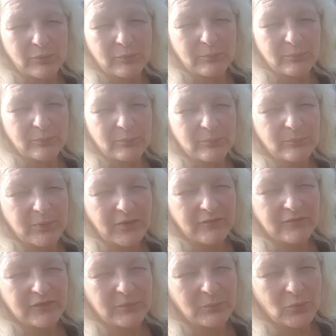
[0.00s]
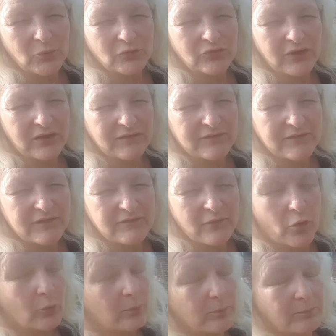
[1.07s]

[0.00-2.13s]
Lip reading: with planting more trellises or